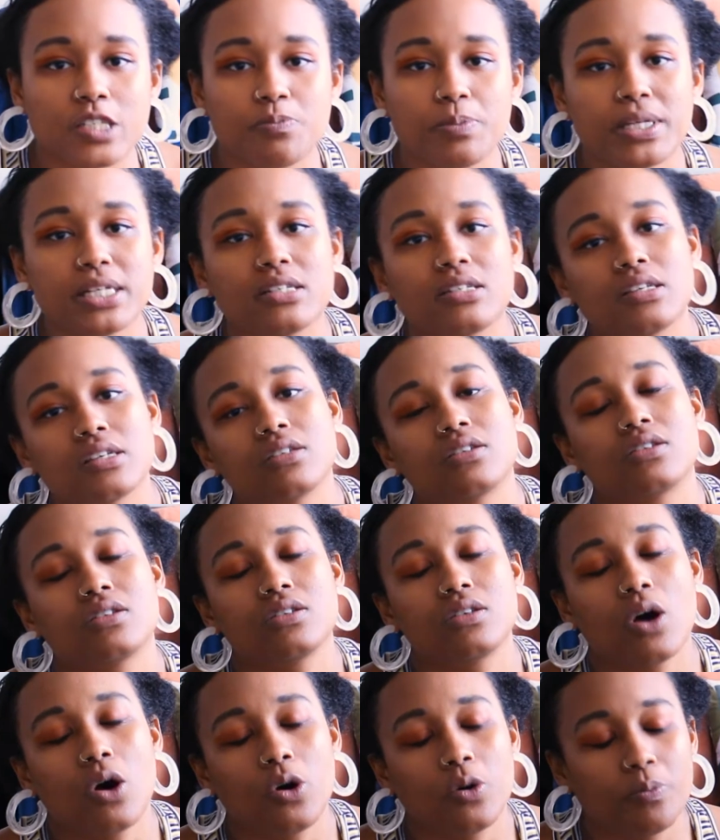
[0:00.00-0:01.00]
next piece is
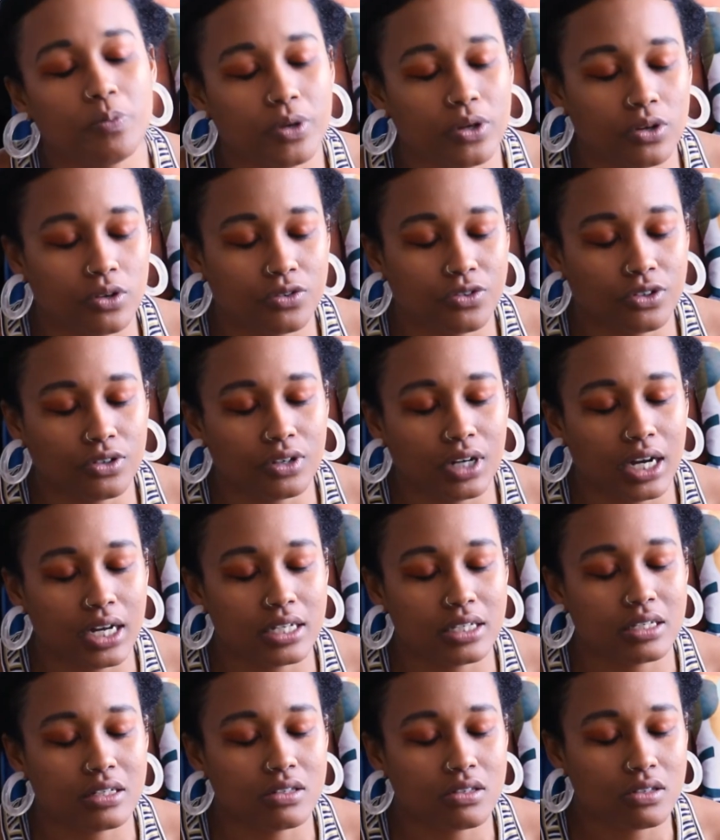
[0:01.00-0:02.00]
so beautiful,
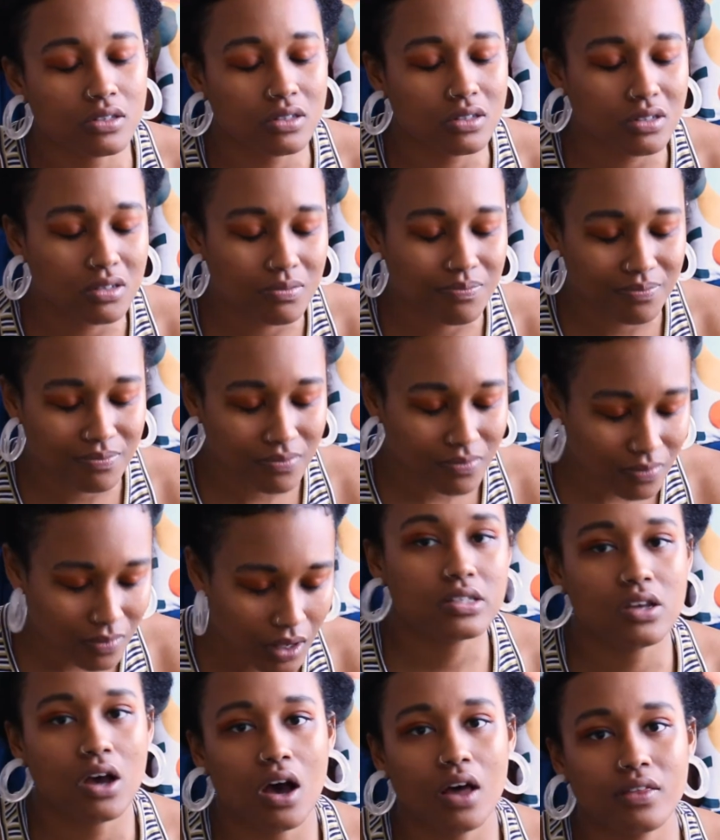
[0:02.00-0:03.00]
guys. When I
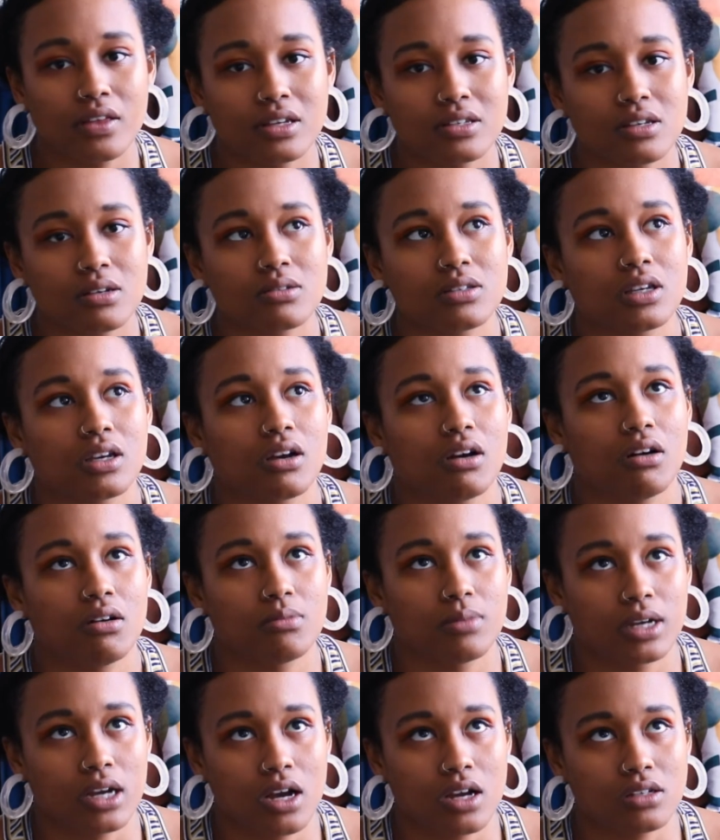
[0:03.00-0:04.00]
saw this, I was like,
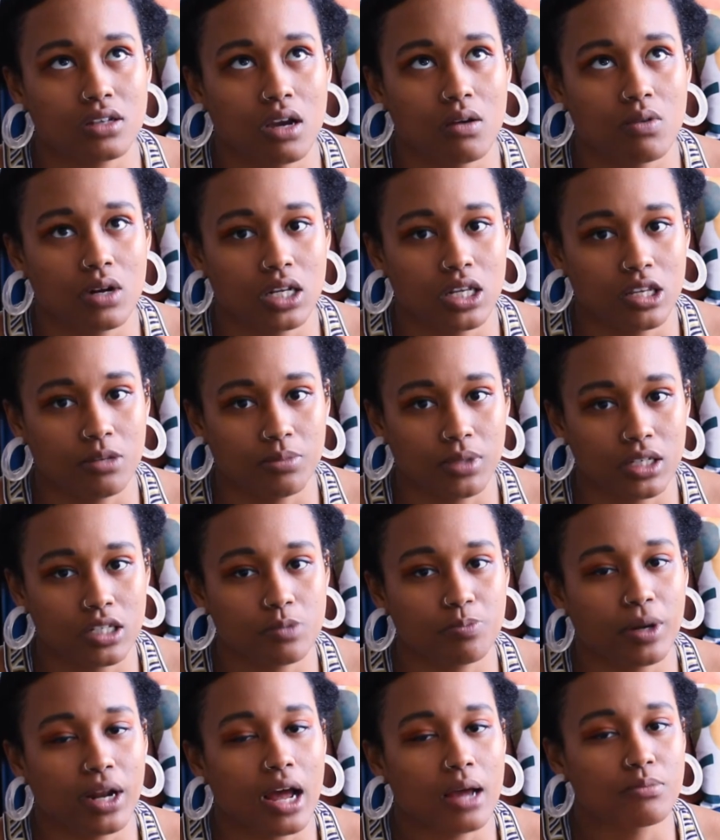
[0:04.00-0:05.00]
oh my gosh, I want to keep
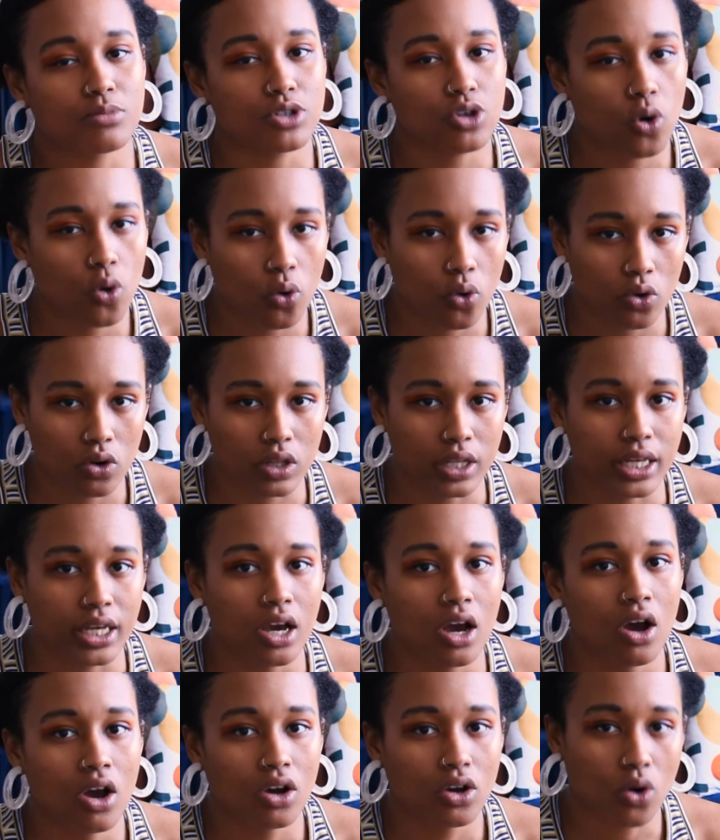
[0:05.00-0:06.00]
this, but I'm
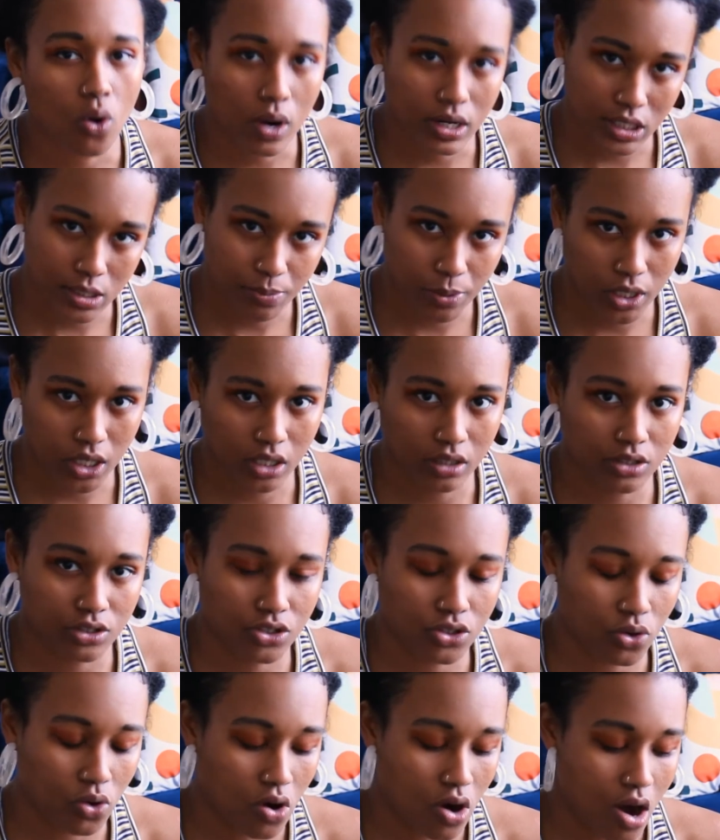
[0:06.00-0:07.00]
totally going to put it in the
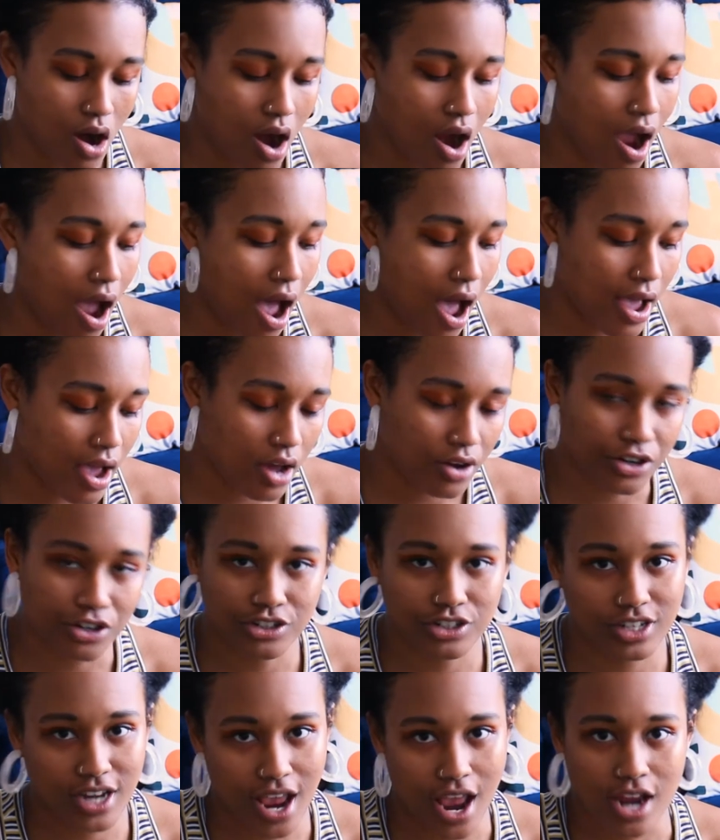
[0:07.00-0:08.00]
store. I
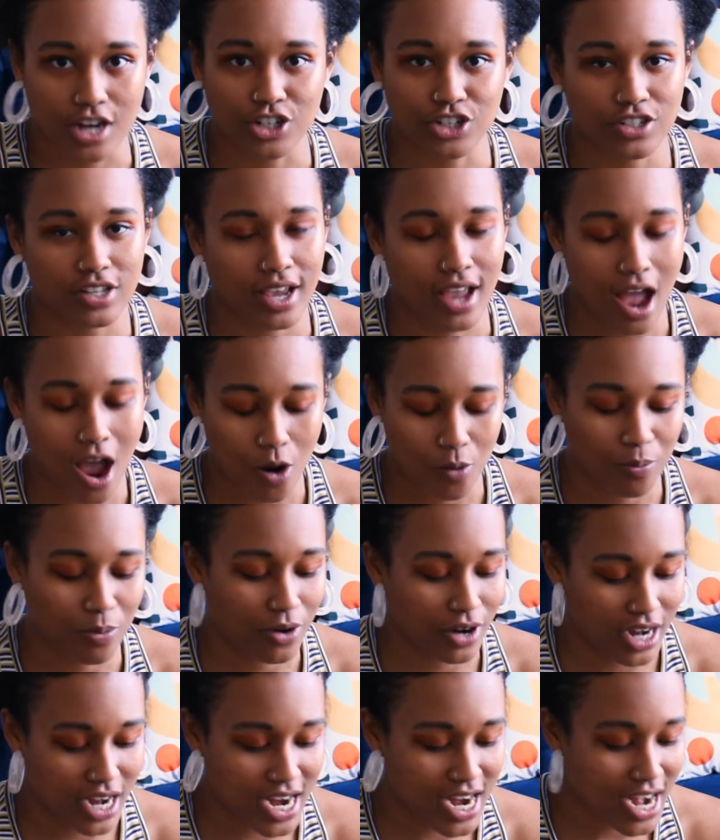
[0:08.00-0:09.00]
understand just like how
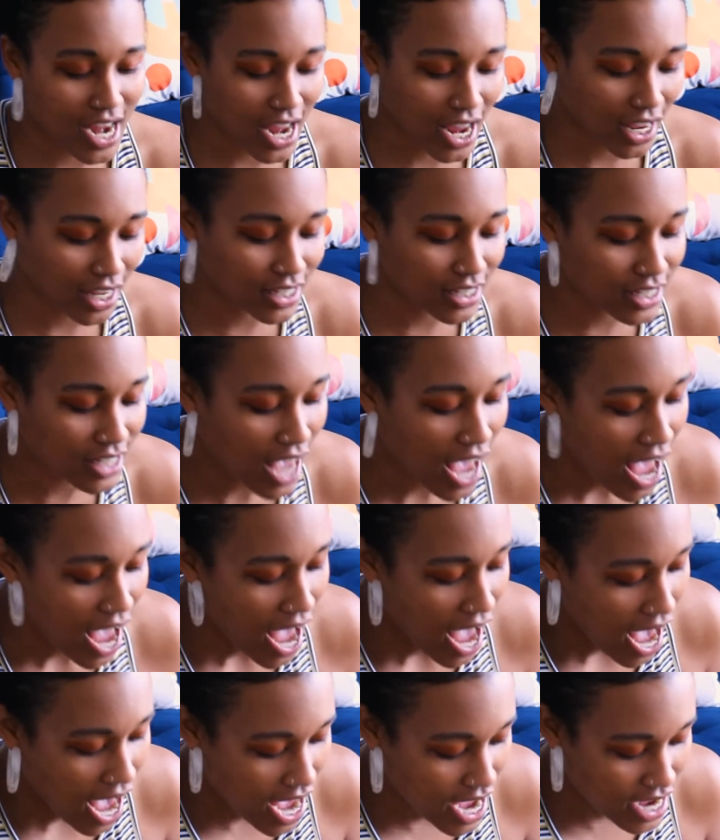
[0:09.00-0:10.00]
pretty it is,
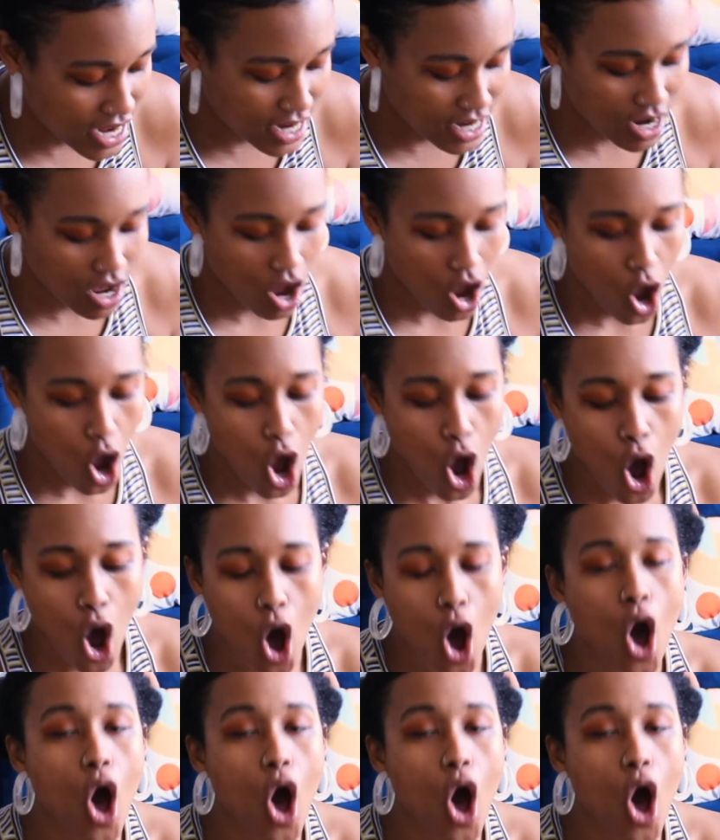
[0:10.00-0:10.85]
and